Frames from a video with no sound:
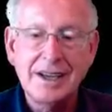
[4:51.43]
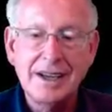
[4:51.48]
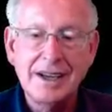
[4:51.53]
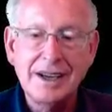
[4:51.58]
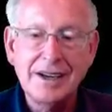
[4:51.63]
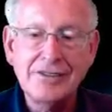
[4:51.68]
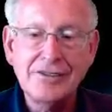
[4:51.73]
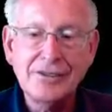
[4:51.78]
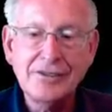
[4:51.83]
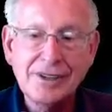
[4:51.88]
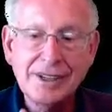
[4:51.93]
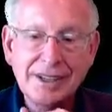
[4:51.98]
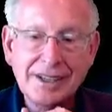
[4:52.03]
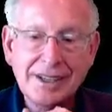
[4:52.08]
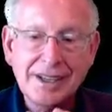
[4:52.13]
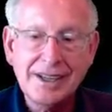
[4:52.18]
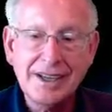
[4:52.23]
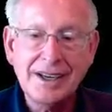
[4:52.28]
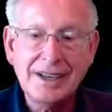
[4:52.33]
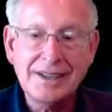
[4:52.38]
Every
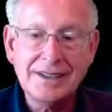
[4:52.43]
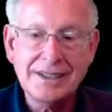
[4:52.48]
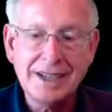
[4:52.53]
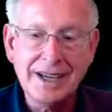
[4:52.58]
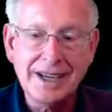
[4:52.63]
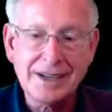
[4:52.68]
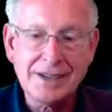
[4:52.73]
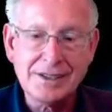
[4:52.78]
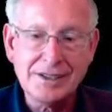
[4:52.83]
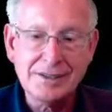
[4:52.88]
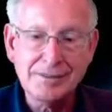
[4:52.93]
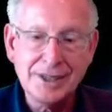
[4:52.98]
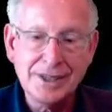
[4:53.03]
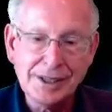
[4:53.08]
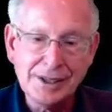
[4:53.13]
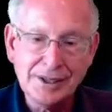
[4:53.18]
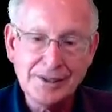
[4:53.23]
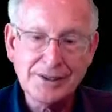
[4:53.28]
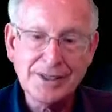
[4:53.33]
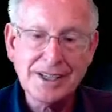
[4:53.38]
contact should be a
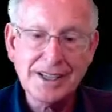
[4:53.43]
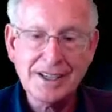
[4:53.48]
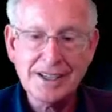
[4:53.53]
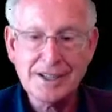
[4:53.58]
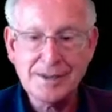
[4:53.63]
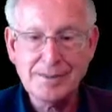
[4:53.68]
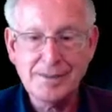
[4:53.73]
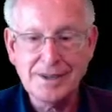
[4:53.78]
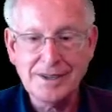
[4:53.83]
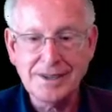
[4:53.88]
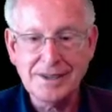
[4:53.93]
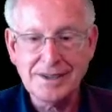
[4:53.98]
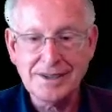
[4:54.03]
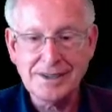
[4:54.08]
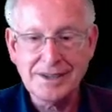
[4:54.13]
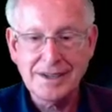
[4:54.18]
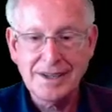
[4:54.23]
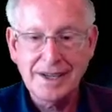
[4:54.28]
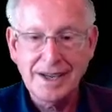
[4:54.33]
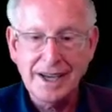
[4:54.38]
learning
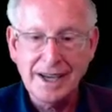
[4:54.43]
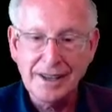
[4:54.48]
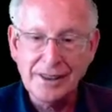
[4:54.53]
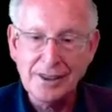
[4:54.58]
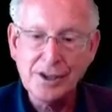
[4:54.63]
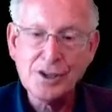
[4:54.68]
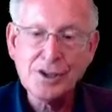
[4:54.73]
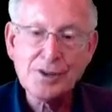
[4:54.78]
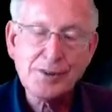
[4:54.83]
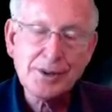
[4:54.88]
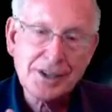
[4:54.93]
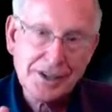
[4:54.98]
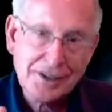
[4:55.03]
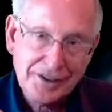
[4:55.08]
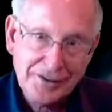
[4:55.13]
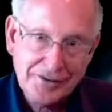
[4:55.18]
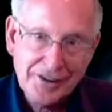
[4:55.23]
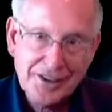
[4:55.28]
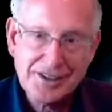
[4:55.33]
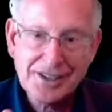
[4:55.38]
experience, and those with
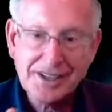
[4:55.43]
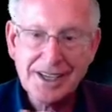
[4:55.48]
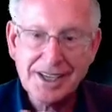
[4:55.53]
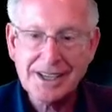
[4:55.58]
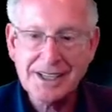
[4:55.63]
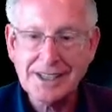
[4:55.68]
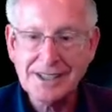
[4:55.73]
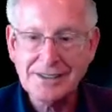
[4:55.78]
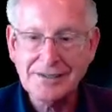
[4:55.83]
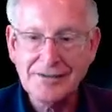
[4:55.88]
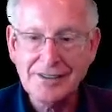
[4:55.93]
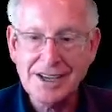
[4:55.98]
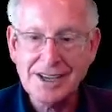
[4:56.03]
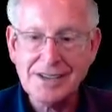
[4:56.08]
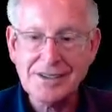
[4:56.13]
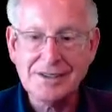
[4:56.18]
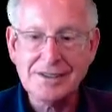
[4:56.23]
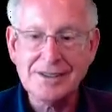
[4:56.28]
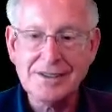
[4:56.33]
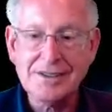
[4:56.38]
sophisticated
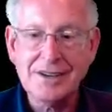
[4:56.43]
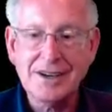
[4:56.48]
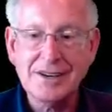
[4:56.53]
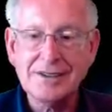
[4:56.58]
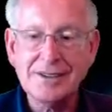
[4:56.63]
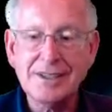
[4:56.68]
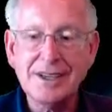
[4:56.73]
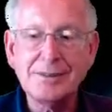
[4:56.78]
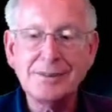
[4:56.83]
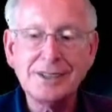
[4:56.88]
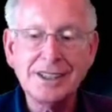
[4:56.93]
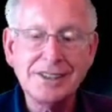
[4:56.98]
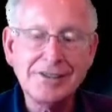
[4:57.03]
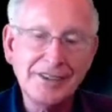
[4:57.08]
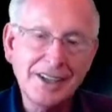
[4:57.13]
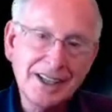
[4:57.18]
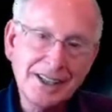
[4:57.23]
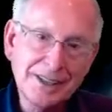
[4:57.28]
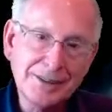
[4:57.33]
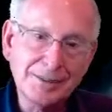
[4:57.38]
investors are doubly
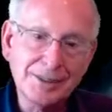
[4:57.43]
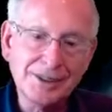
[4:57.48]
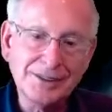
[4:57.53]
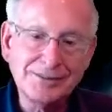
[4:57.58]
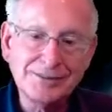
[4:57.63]
valuable.